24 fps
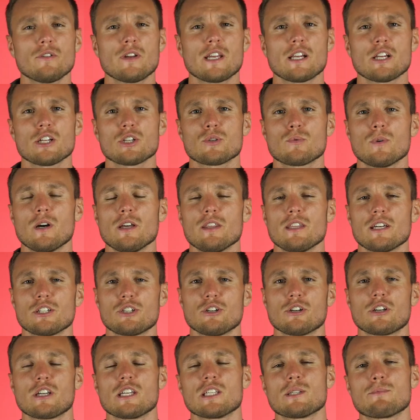English word that
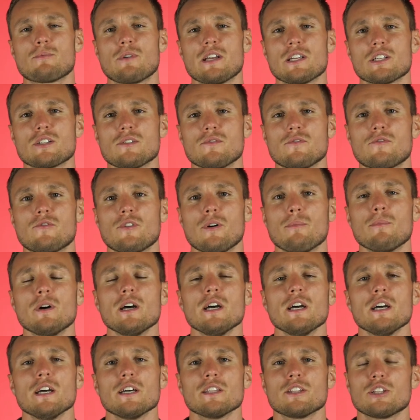took inspiration from
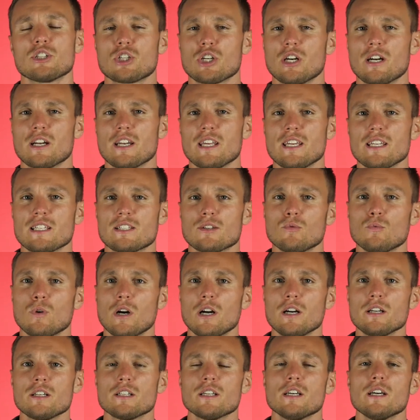the Chinese
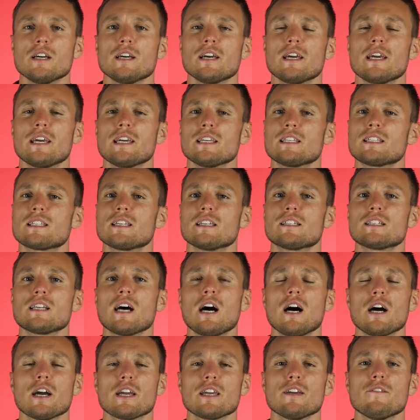word is
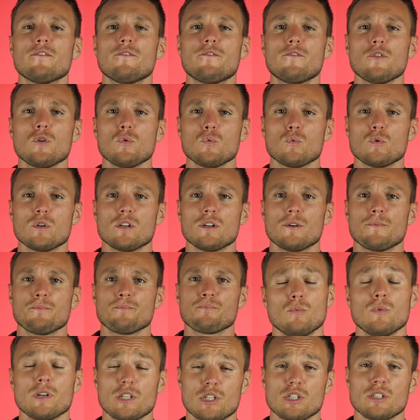typhoon,
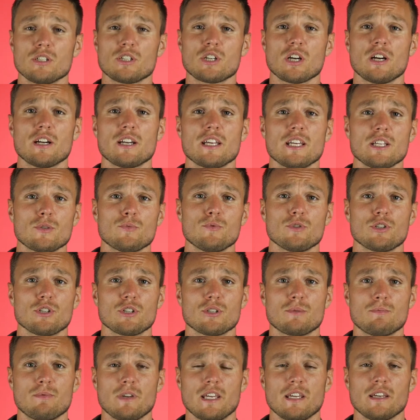which in Chinese would
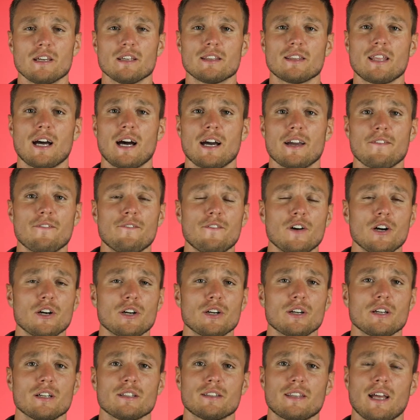just be
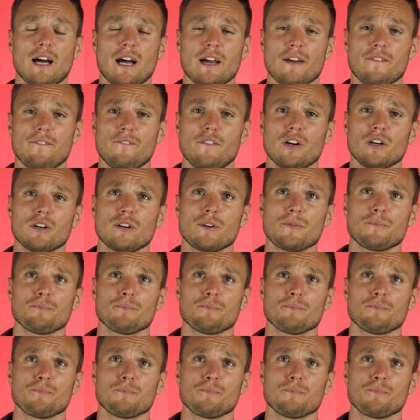typhoon, typhoon.